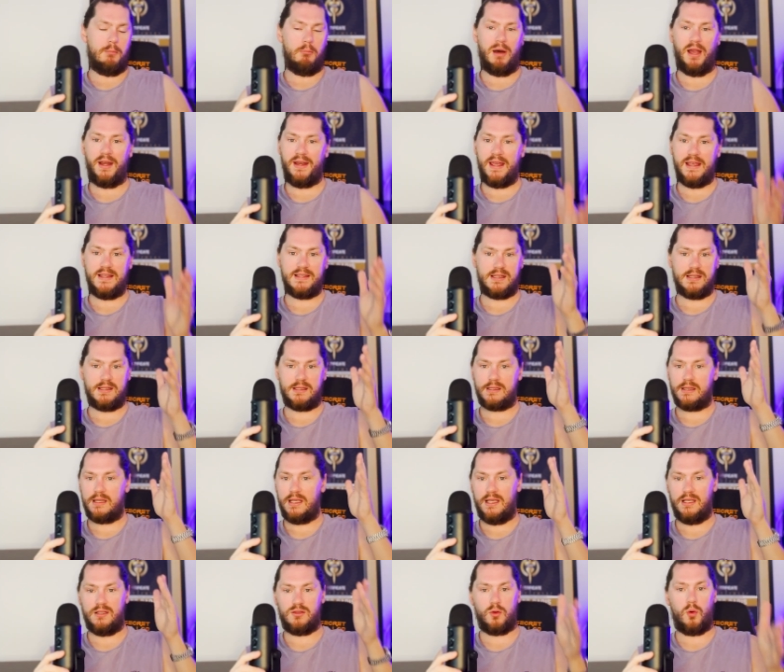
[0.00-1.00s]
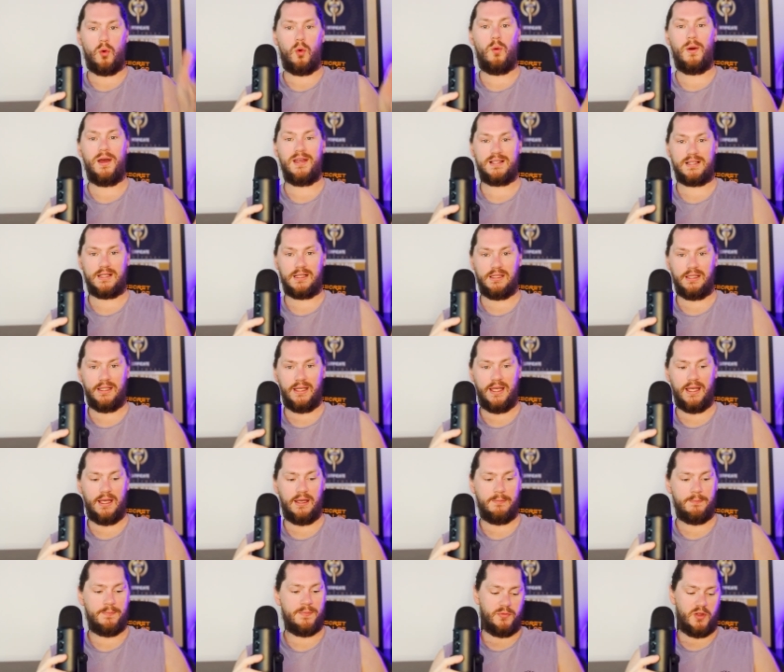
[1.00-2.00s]
Mondays is is always
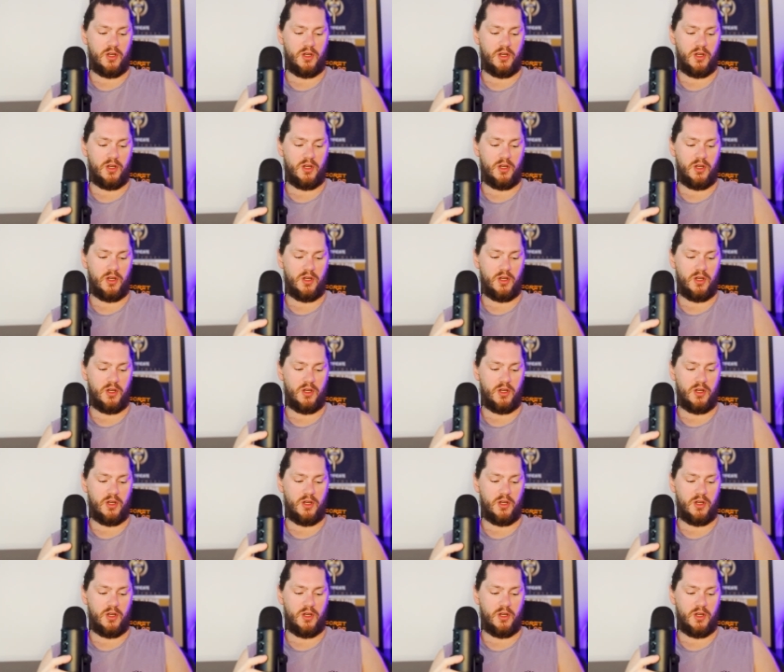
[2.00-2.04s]
clear.